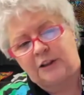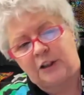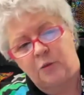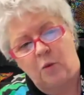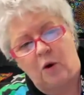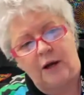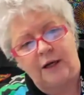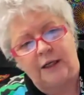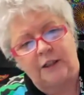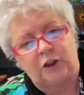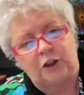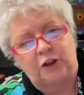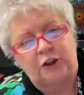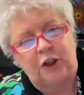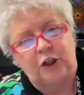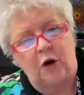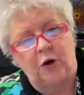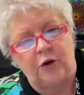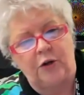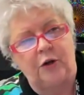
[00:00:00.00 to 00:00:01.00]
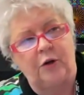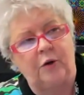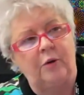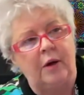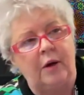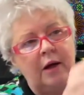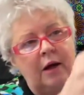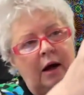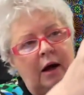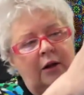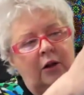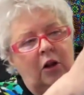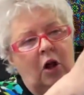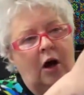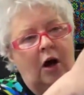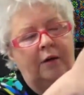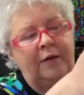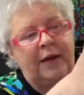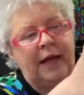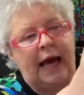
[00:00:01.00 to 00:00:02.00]
wanted to show you
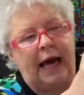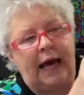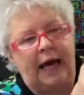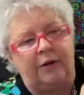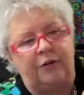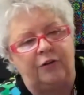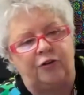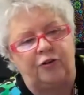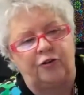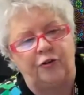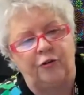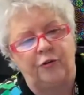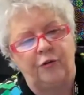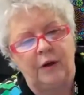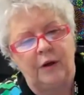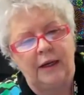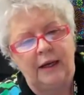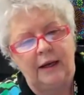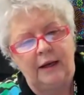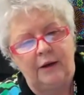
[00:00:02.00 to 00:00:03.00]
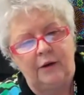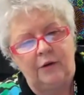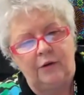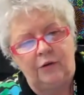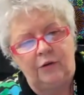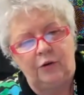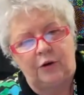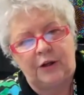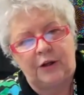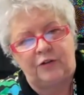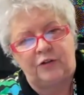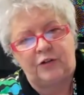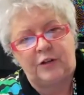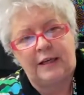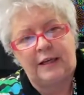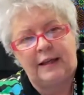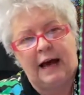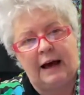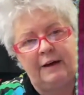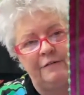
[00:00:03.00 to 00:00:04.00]
along the edge. You can see
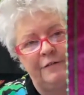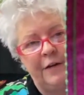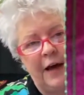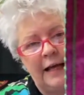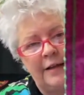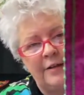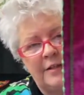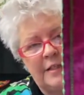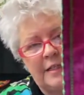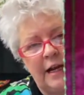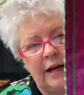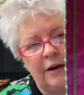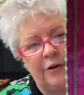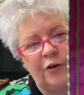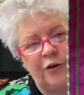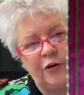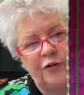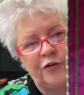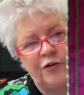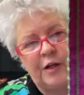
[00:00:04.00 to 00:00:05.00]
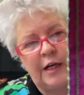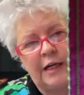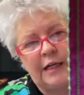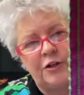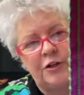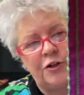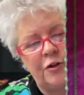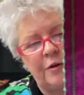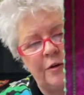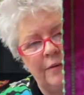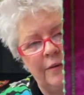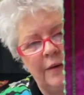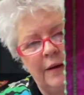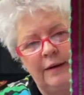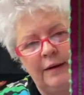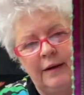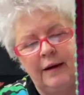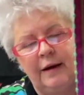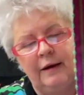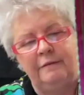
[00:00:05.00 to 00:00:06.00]
that fancy decorative stitch.
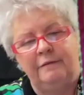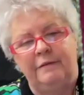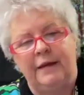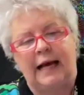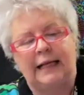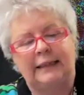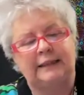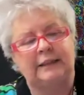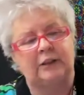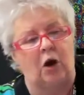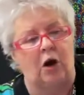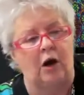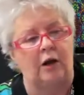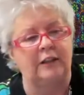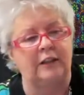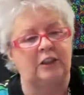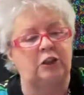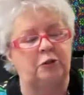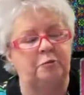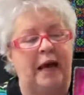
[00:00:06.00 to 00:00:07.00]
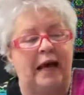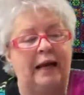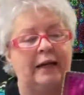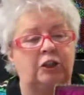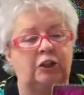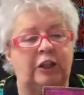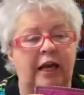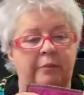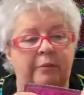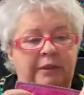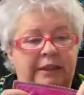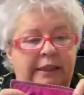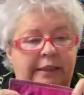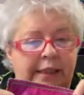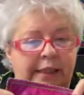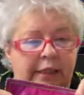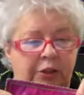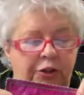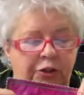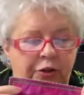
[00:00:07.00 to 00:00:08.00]
That's called a Spanish hem
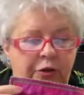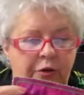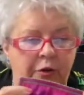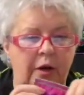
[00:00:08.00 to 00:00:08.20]
stitch.